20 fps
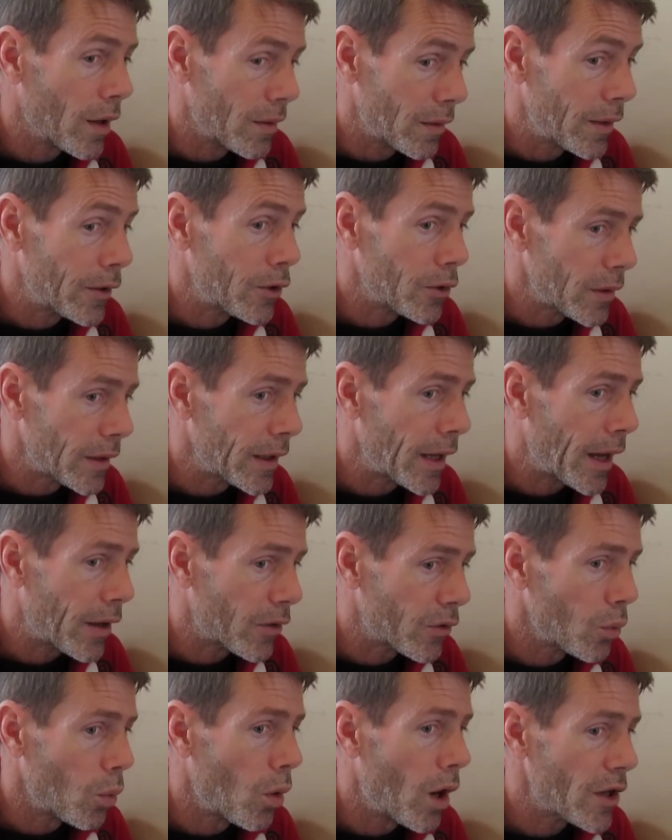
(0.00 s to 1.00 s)
literally
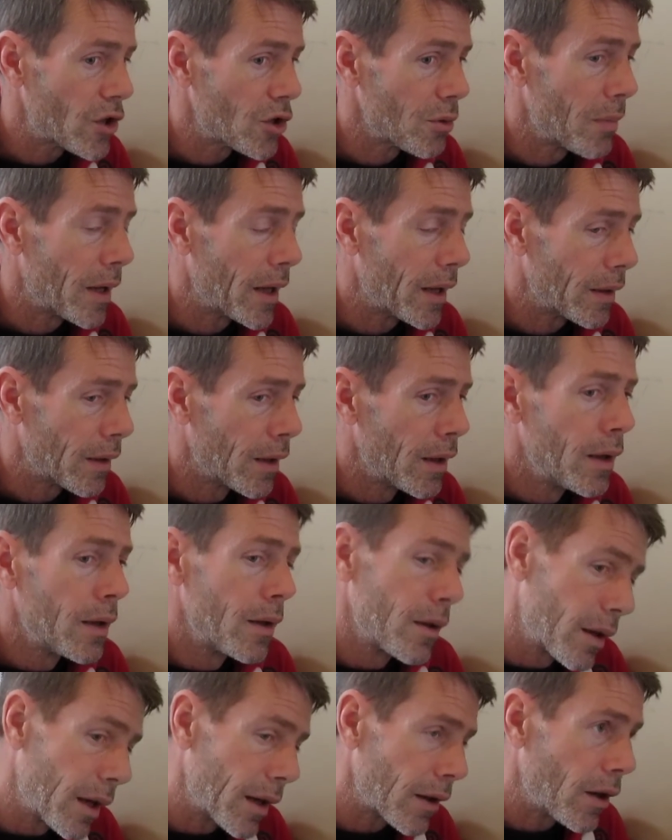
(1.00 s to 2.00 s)
had to watch a man
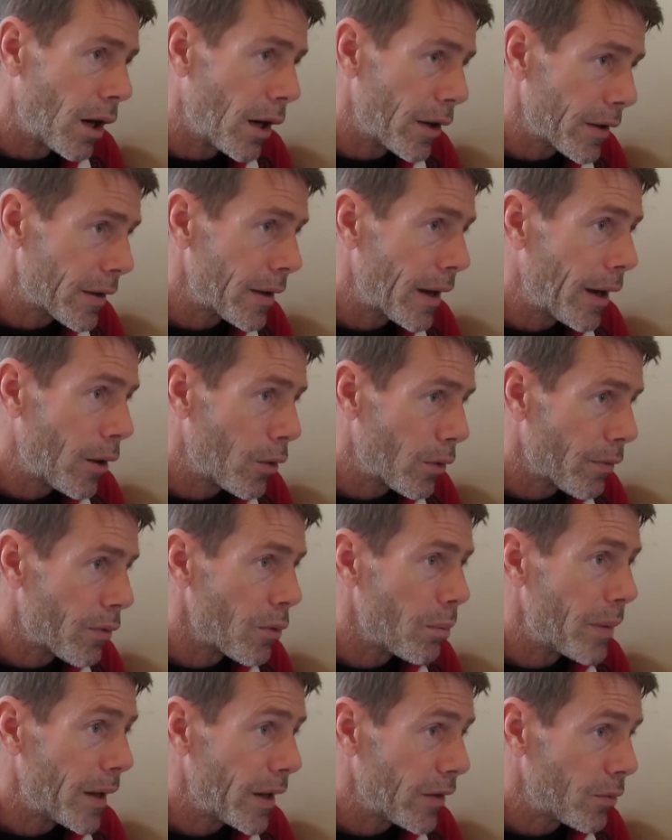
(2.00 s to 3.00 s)
get carted out of
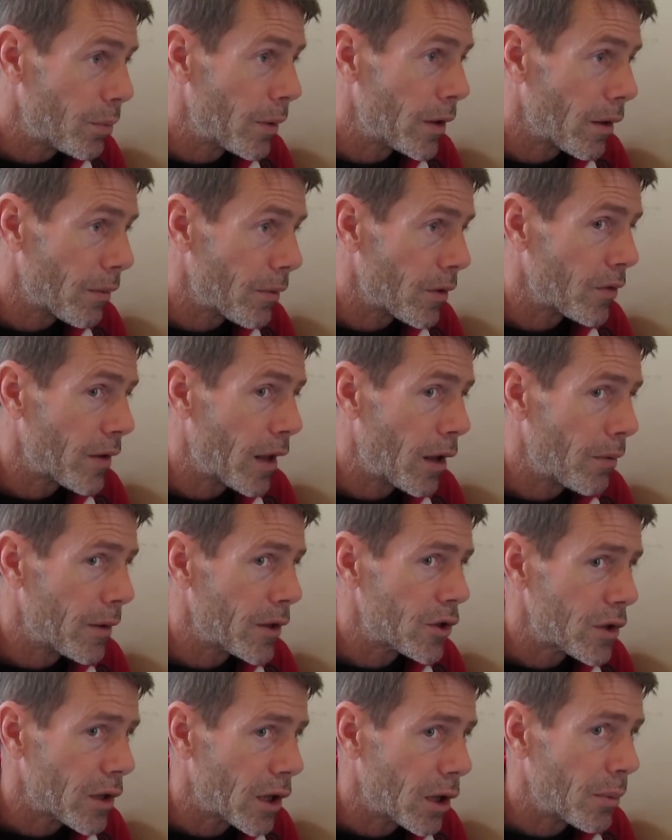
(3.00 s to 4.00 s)
the basement of the
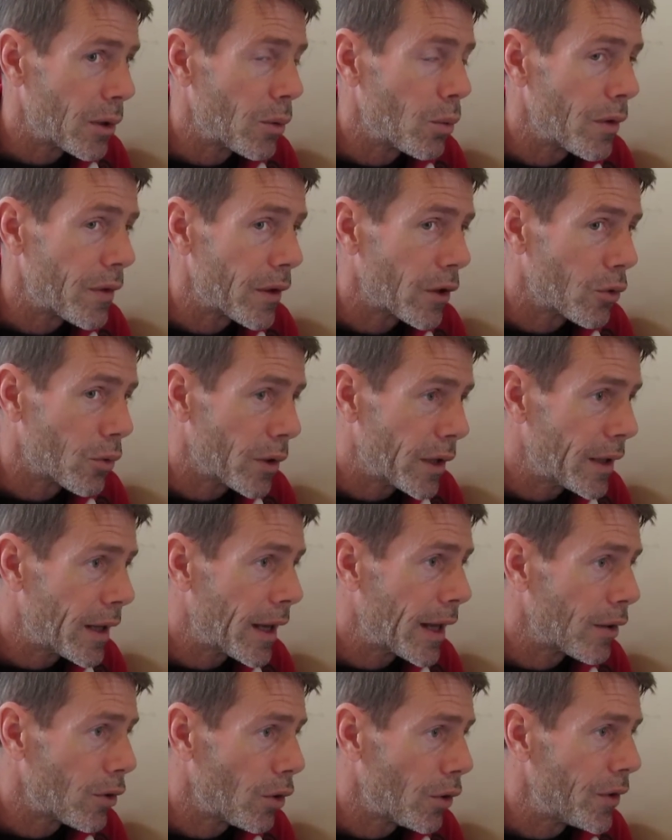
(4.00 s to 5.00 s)
Salvation Army with a
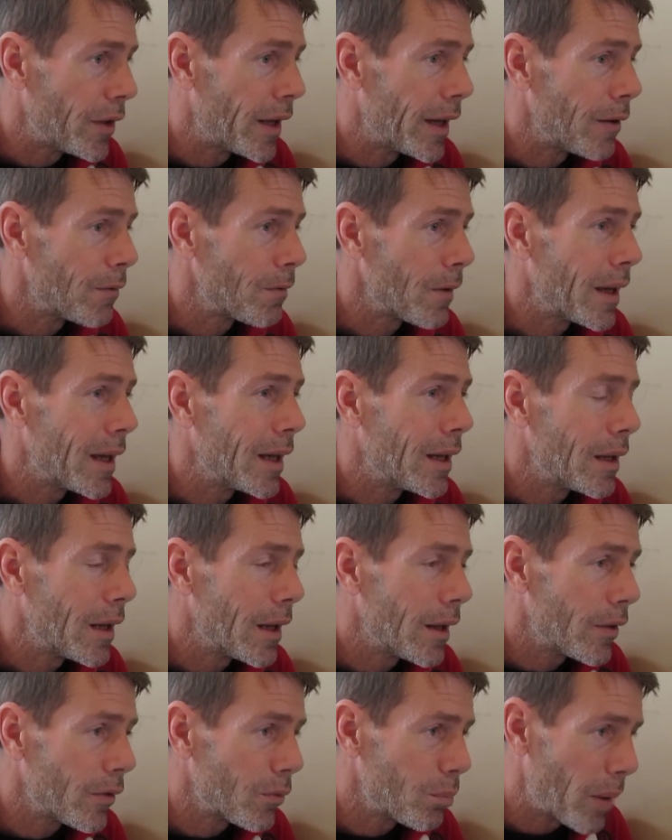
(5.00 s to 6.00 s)
green-handled knife in
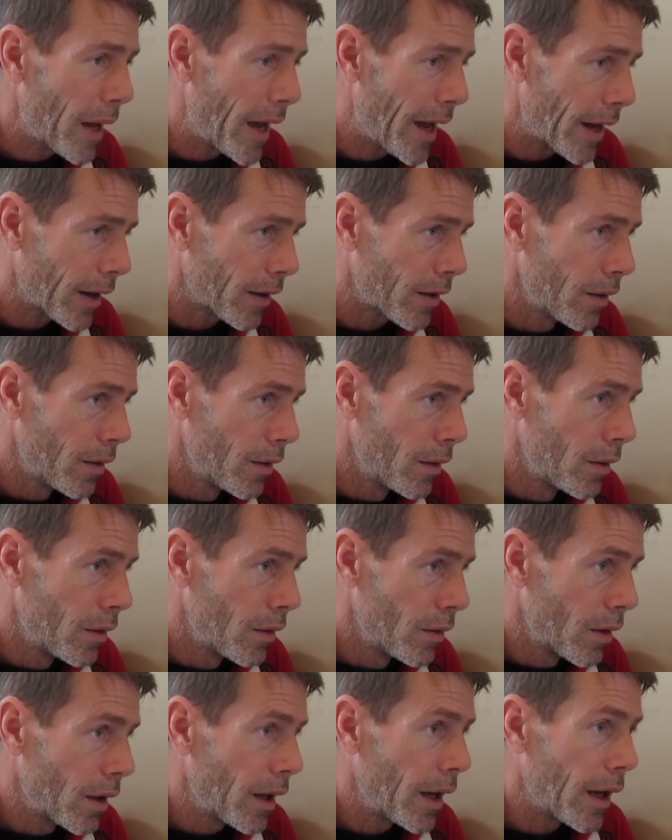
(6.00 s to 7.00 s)
his back,
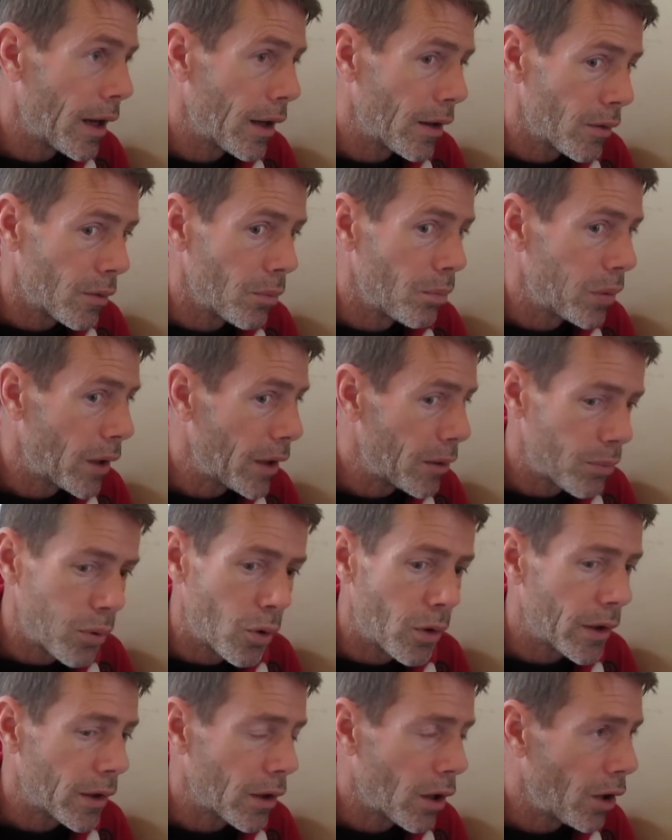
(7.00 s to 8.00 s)
and blood
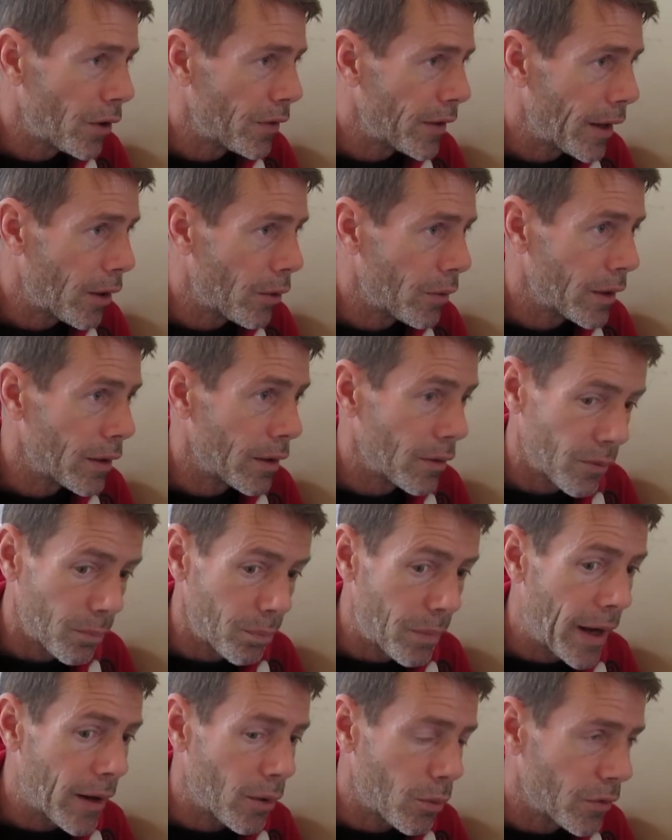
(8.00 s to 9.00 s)
pouring all down. His
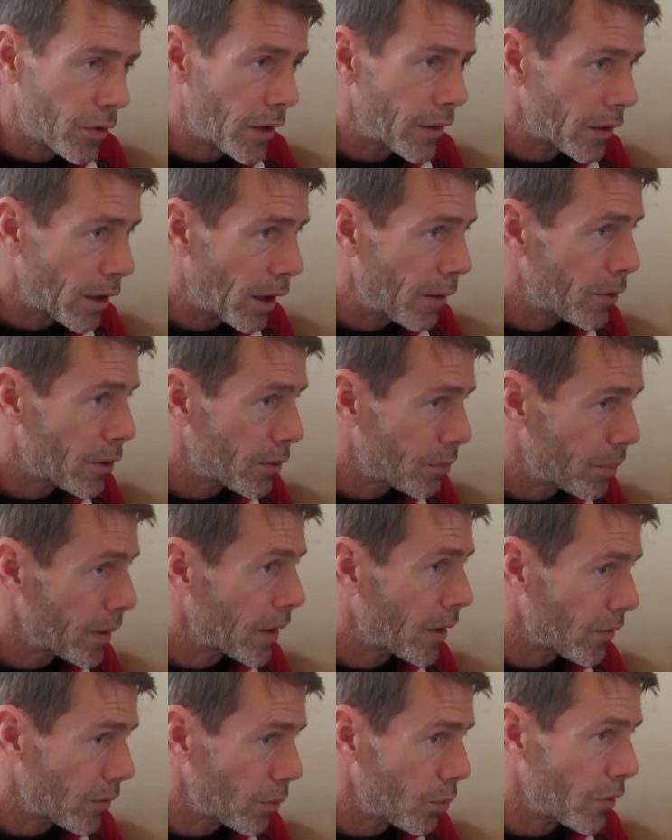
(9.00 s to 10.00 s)
back was uncovered
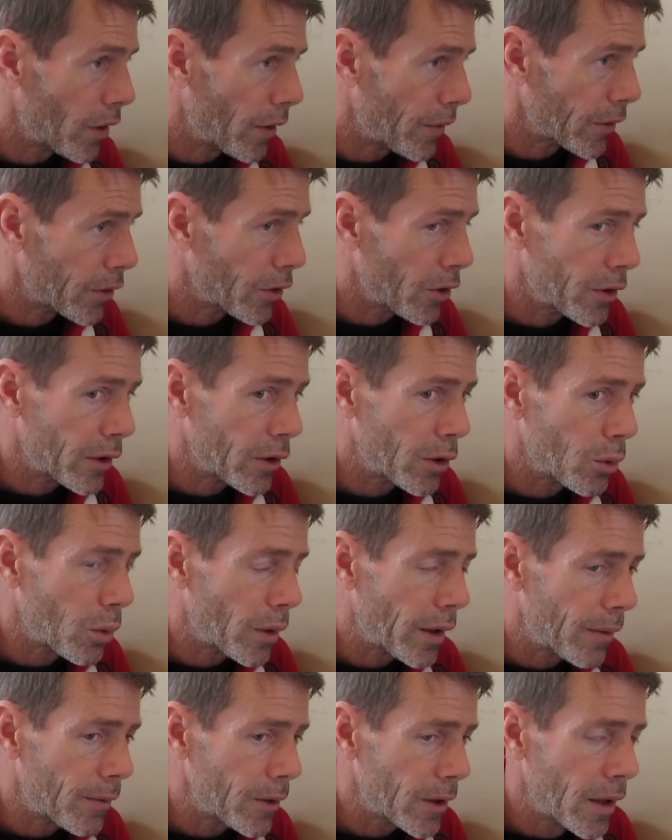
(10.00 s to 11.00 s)
because it was on the gurney or
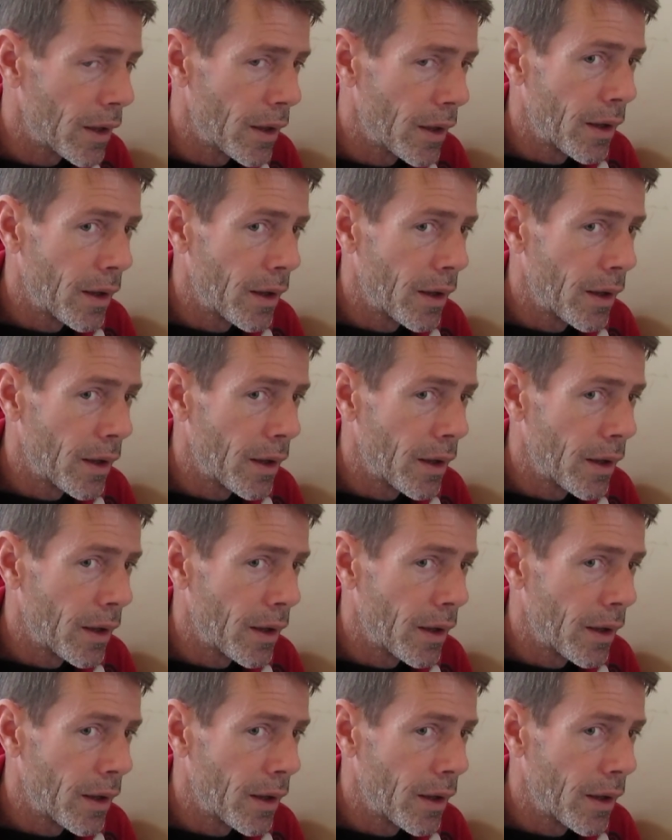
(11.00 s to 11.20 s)
whatever.